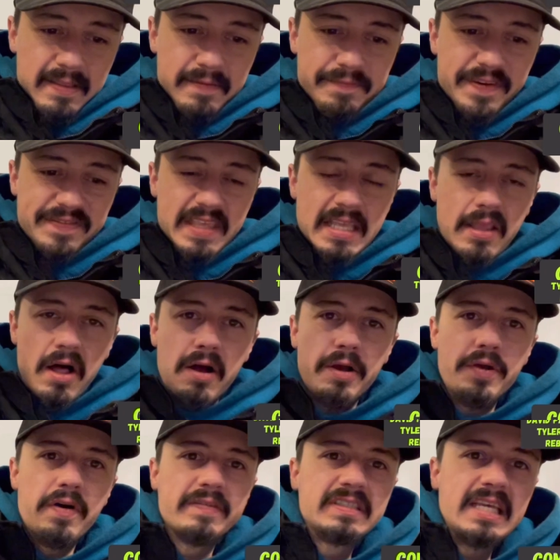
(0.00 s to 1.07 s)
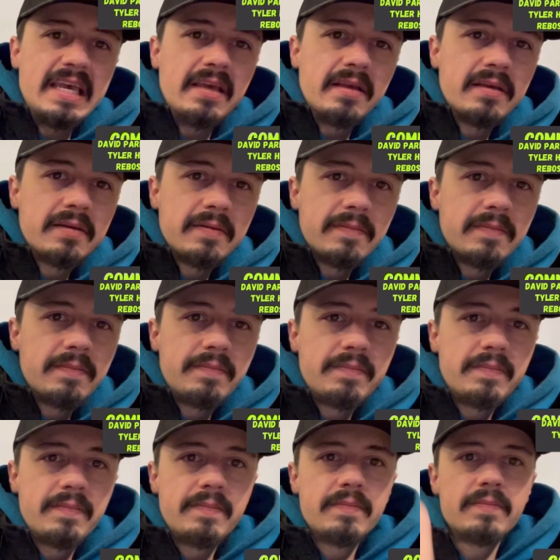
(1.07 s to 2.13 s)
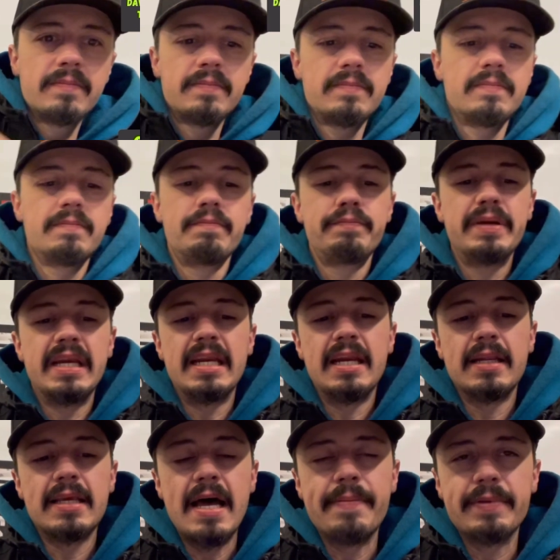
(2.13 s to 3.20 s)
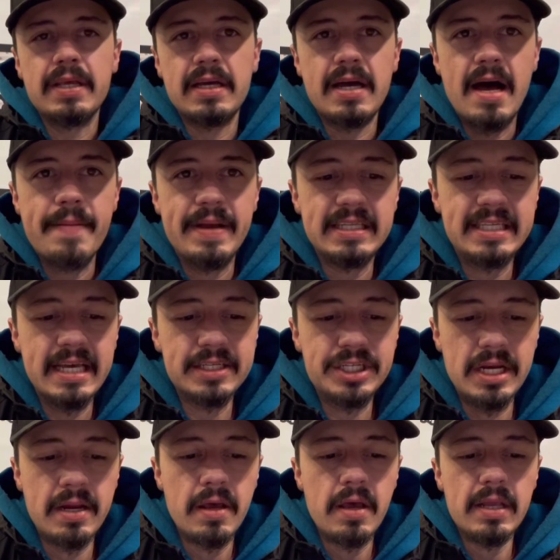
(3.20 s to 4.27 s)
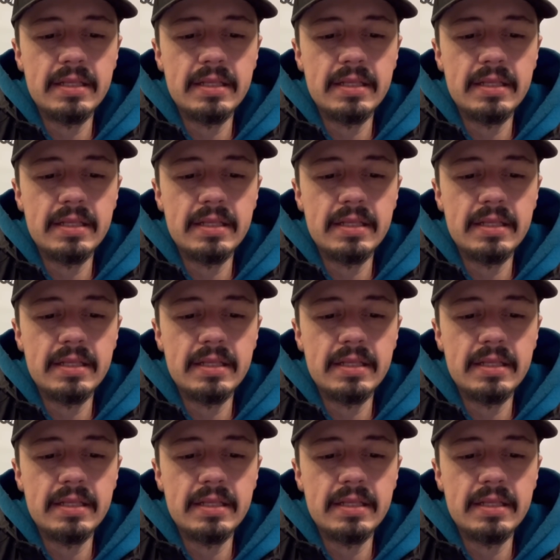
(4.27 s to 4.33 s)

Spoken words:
$15 UFC. Pinned in the top of the comment section.